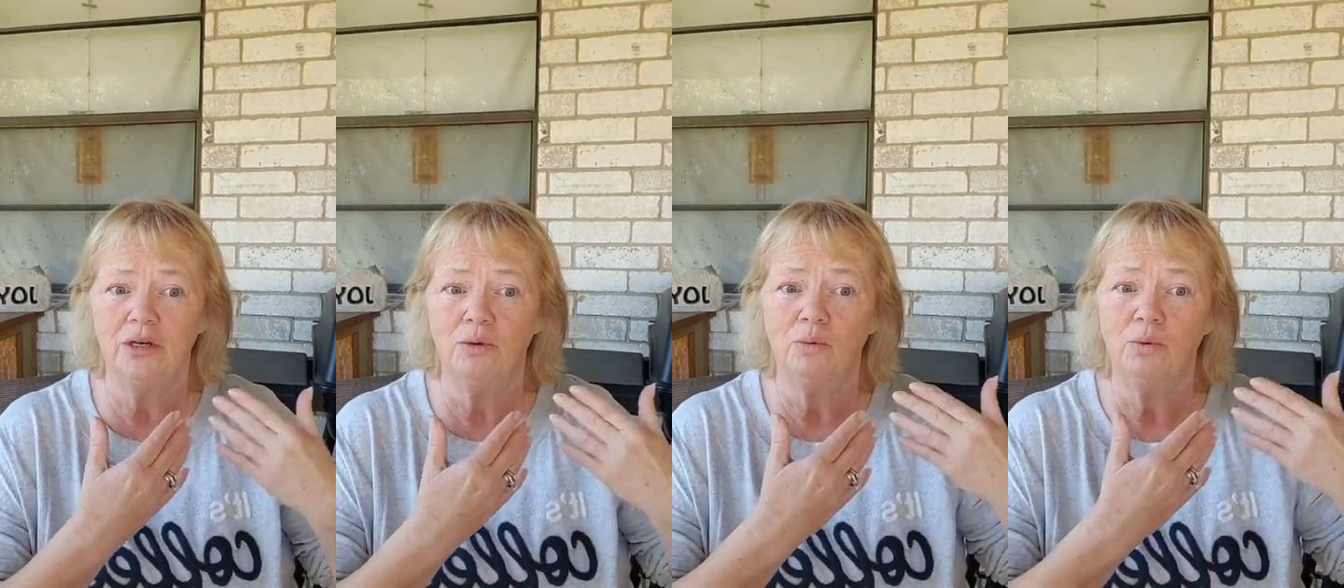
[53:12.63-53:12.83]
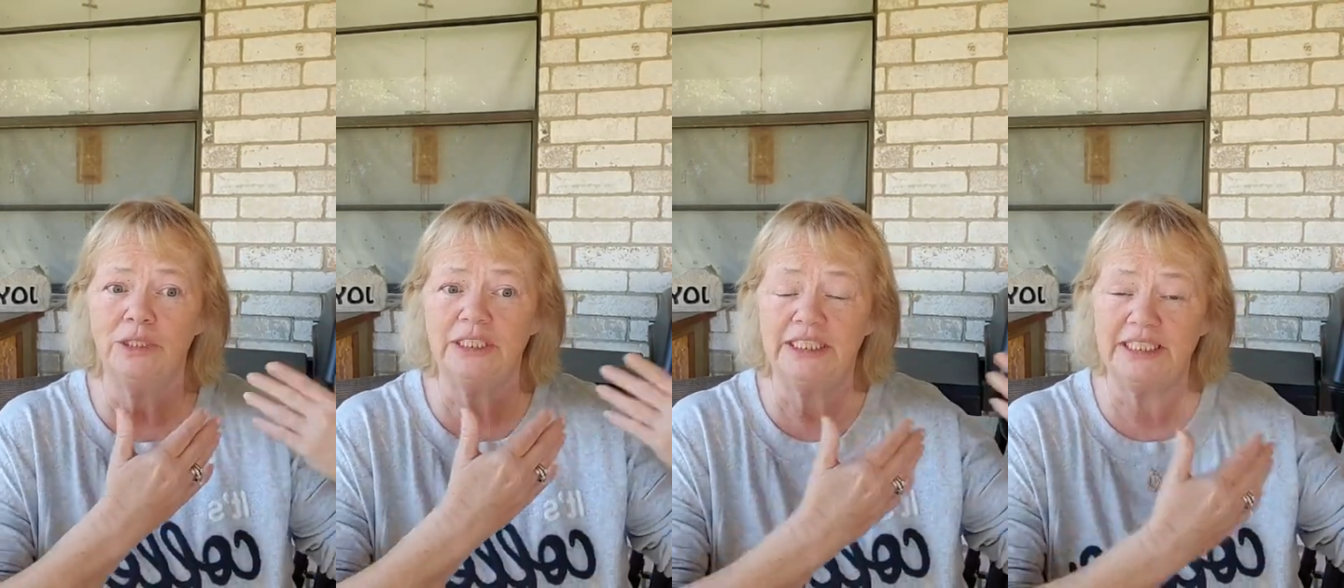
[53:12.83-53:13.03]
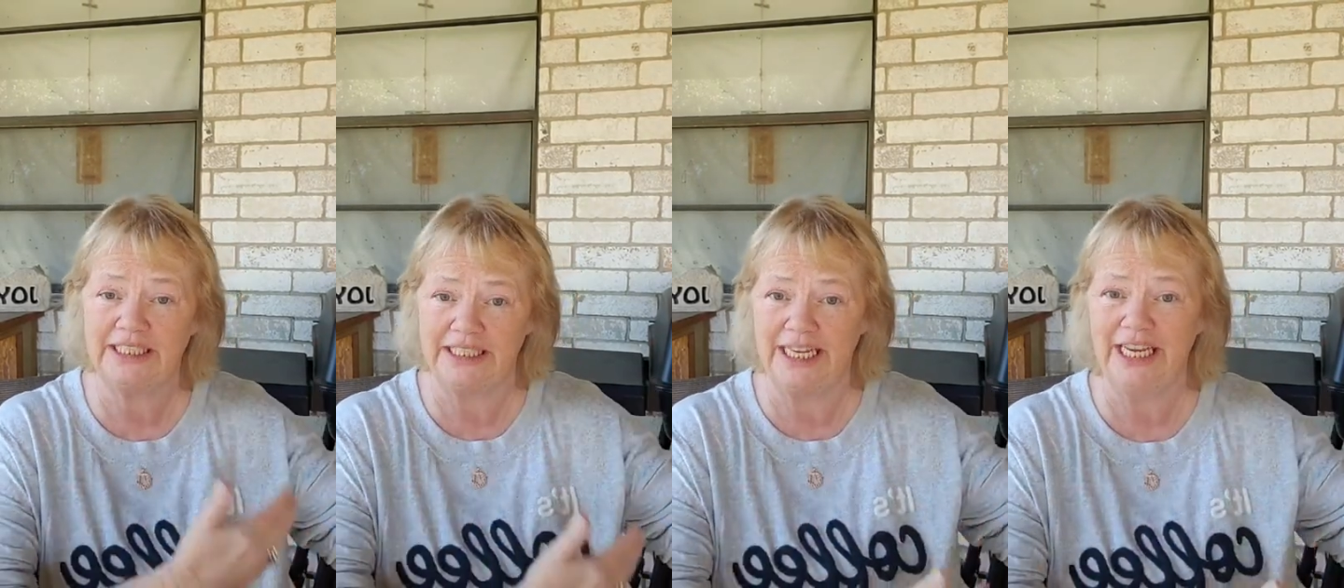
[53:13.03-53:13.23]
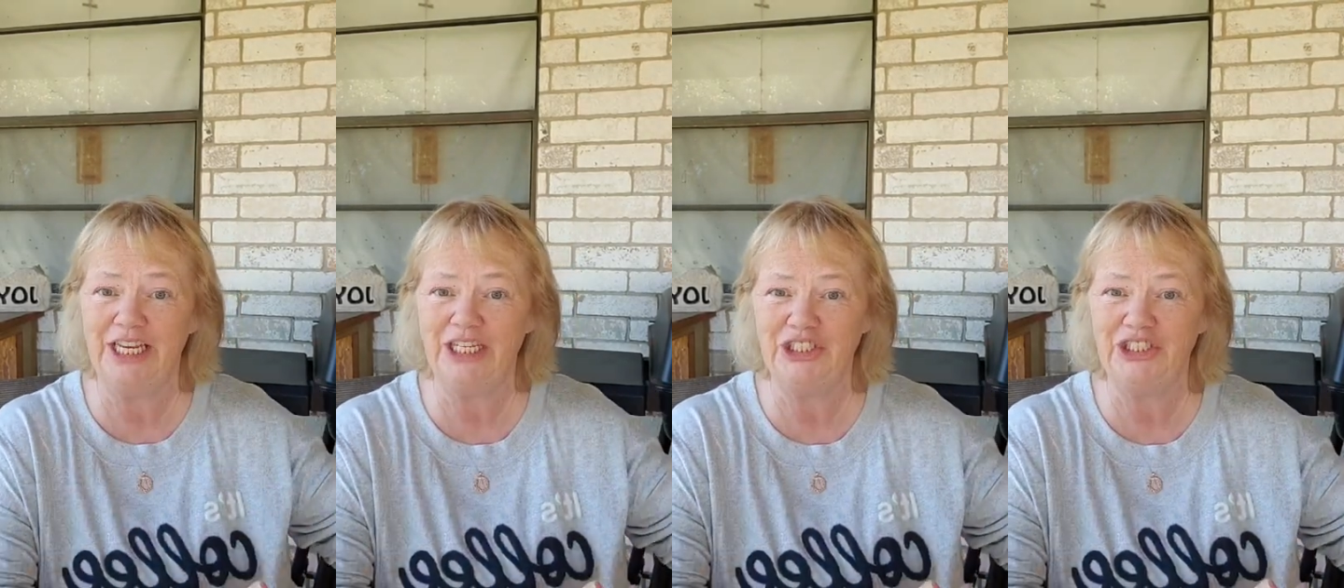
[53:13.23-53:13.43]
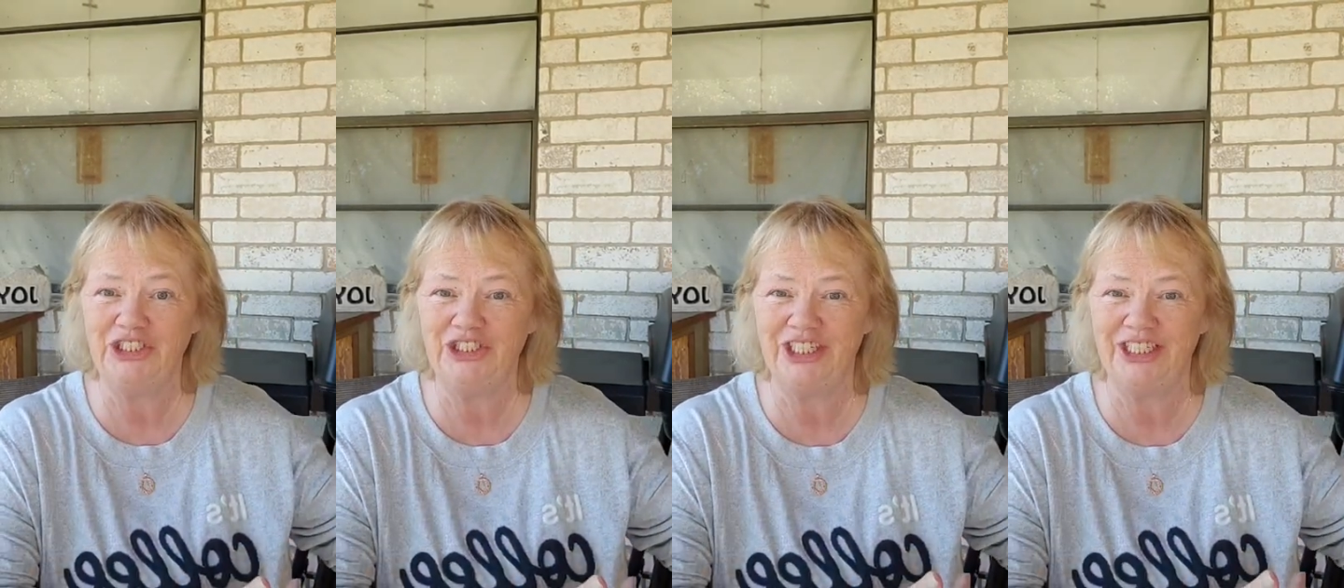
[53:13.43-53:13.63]
was
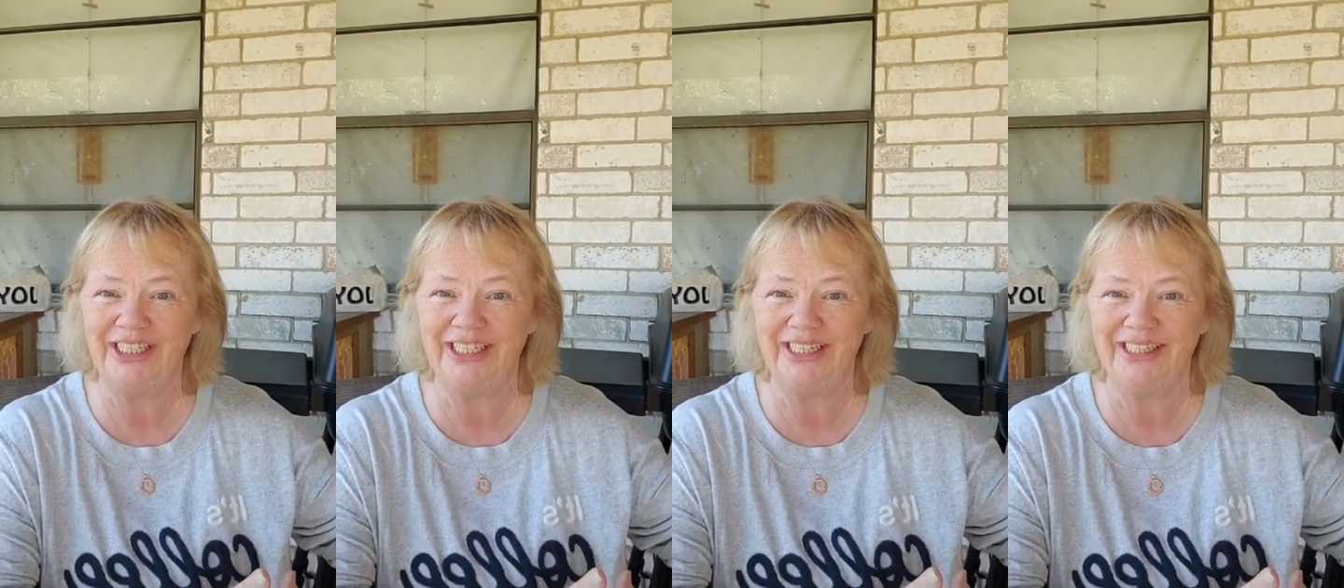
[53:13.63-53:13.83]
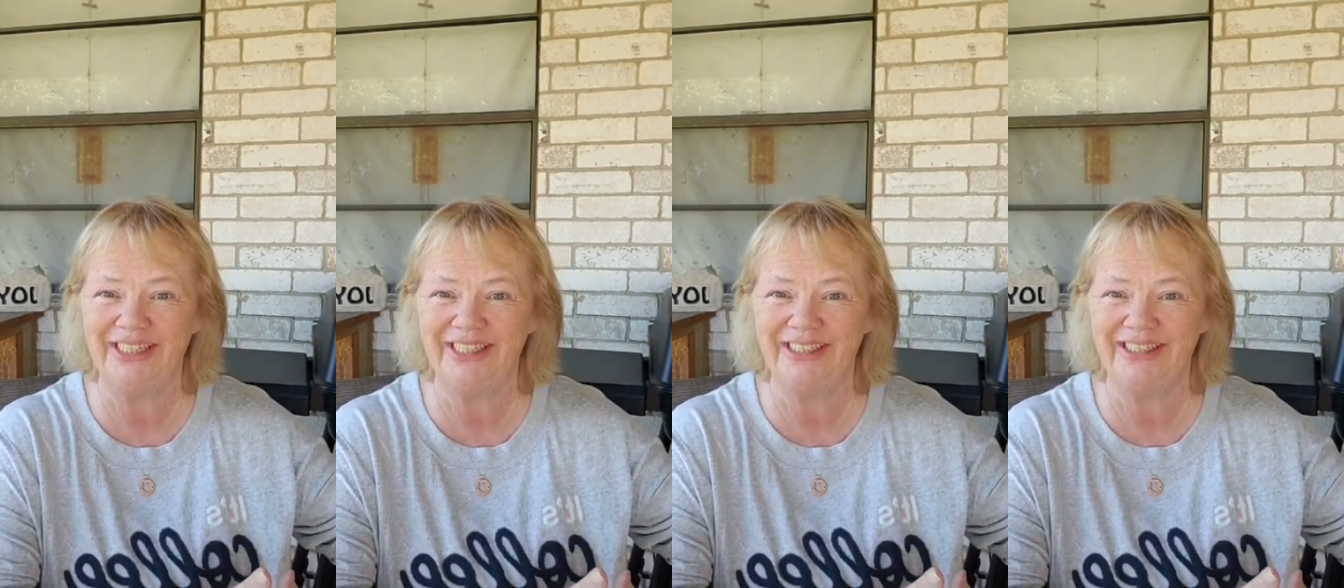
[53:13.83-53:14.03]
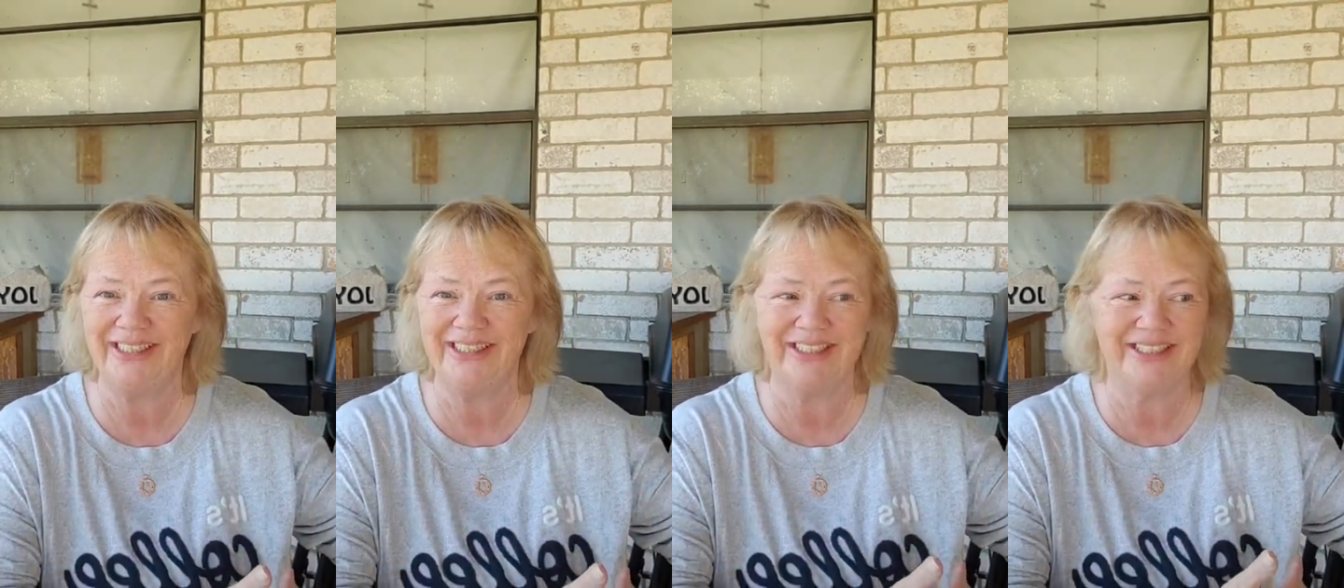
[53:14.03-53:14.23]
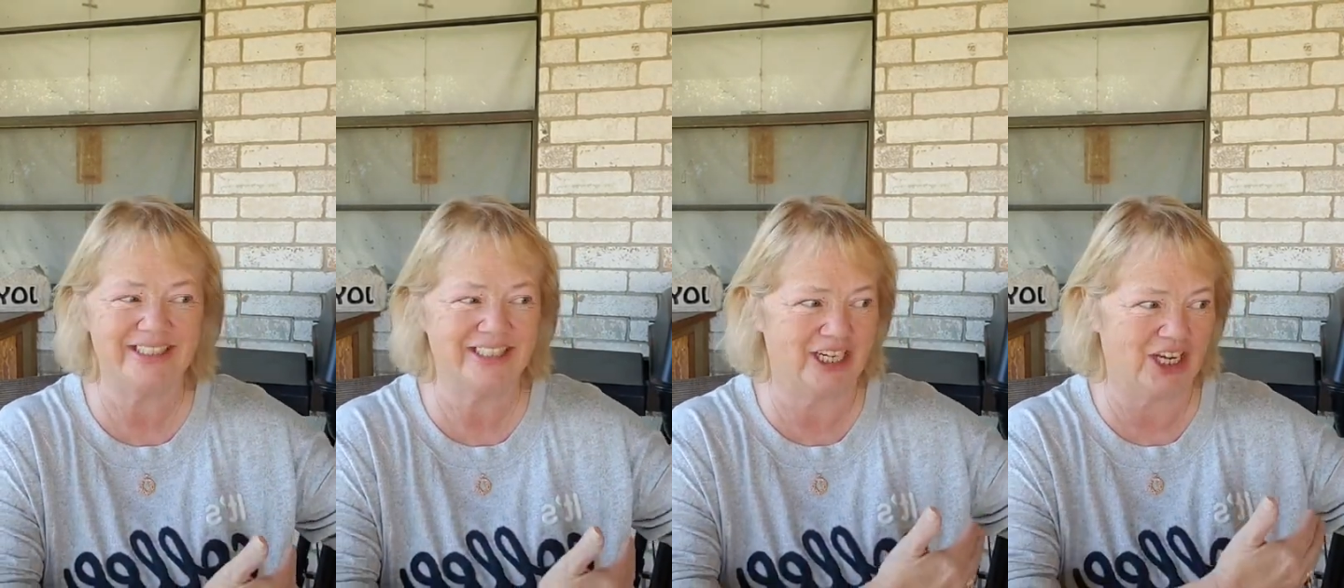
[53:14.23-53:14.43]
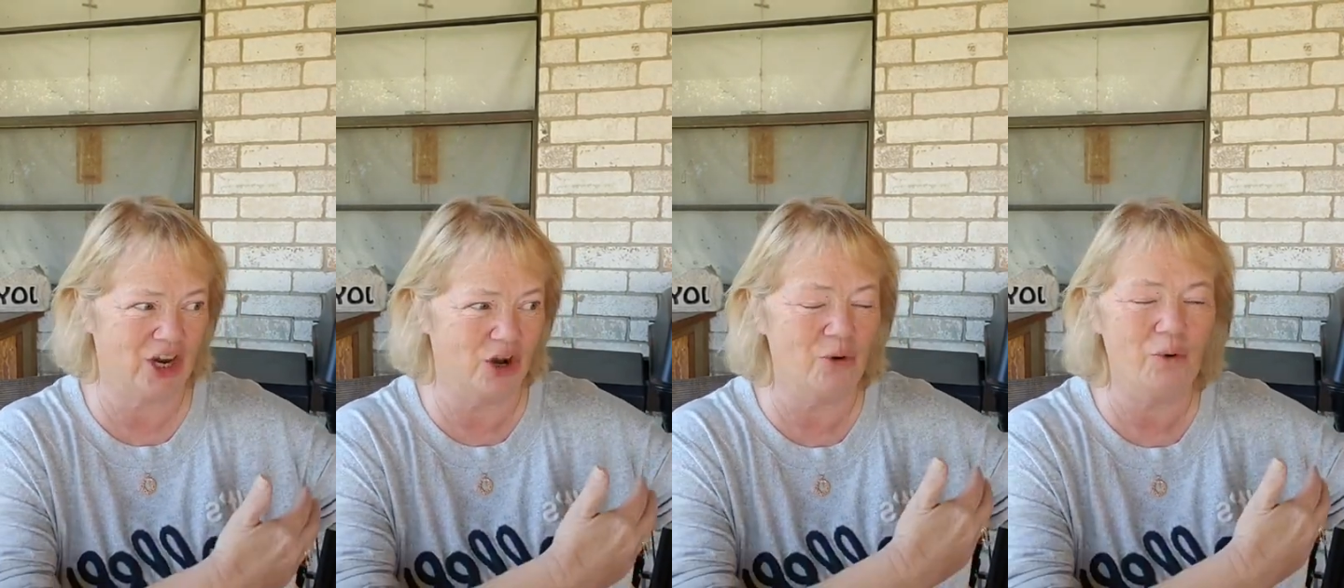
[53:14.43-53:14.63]
seeing she needed
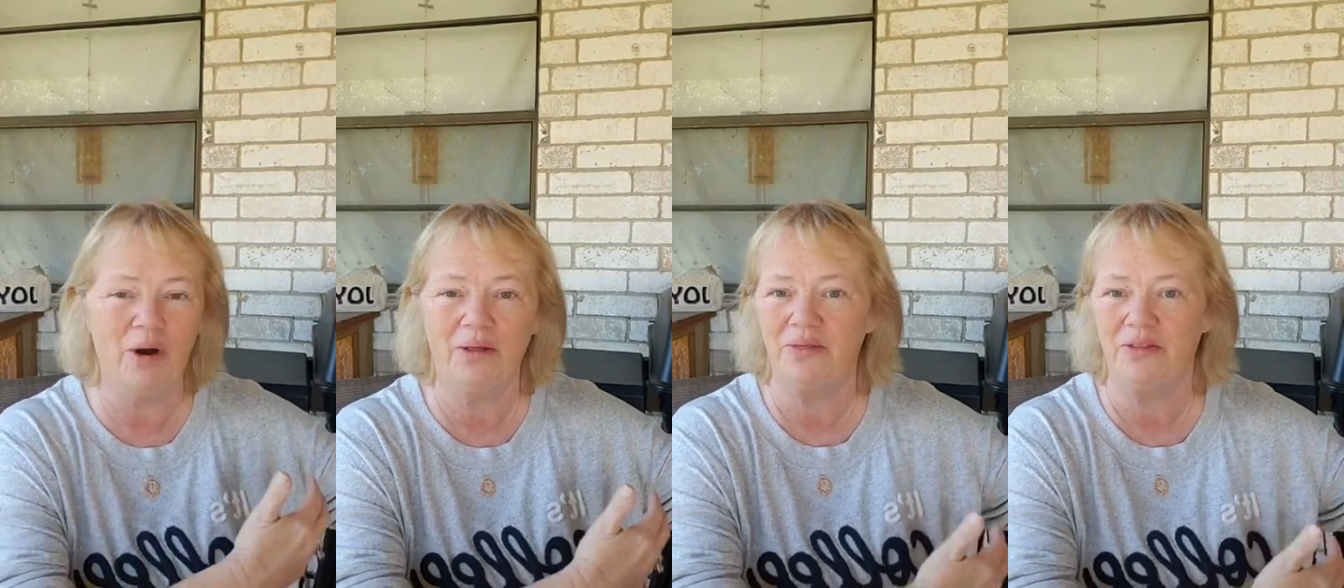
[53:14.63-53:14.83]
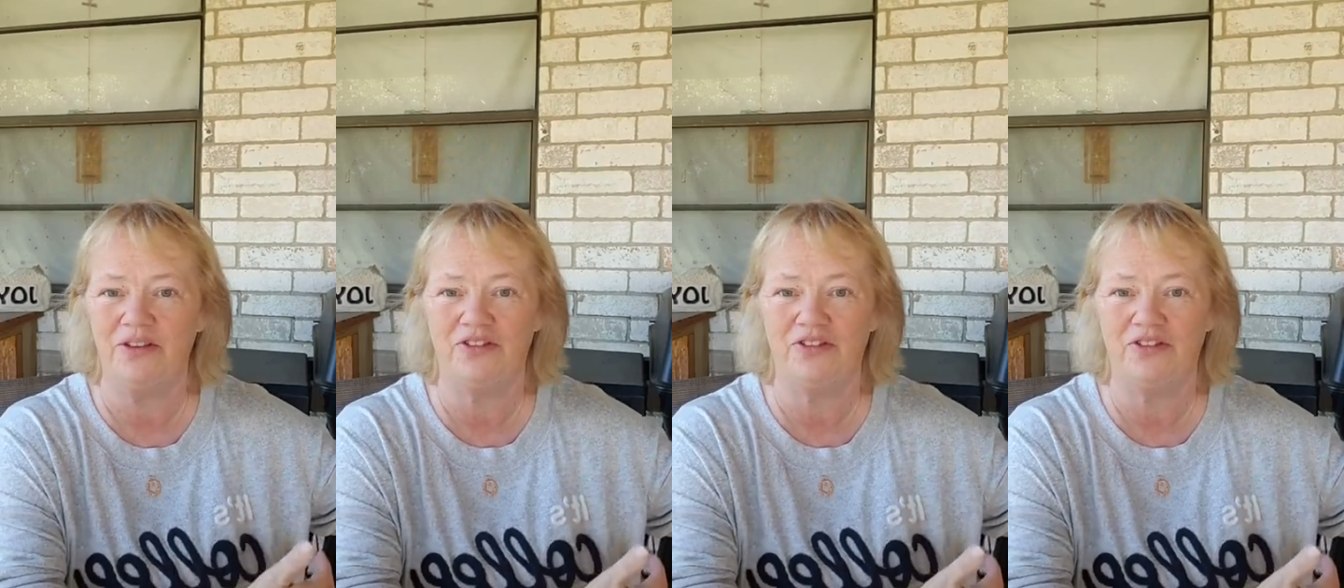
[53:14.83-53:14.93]
to go on